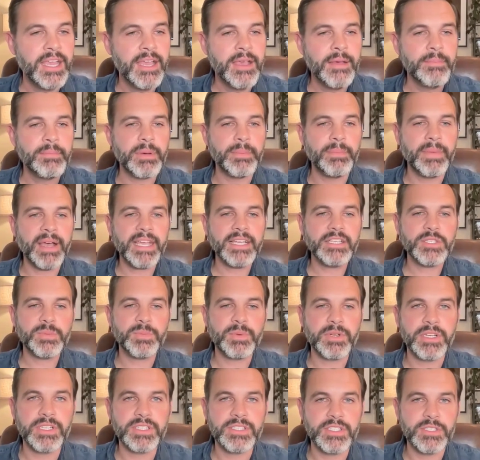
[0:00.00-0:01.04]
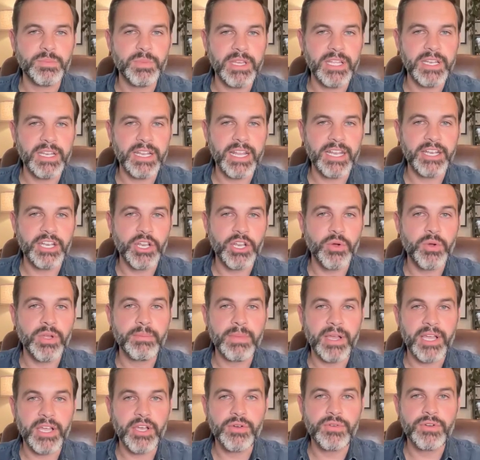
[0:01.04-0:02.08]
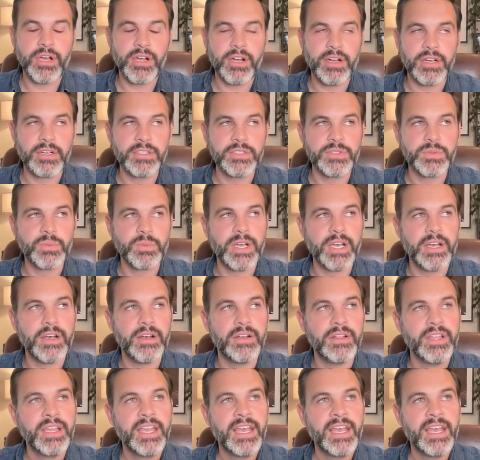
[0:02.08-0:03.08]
But my experience has been, and knowing my own heart as well,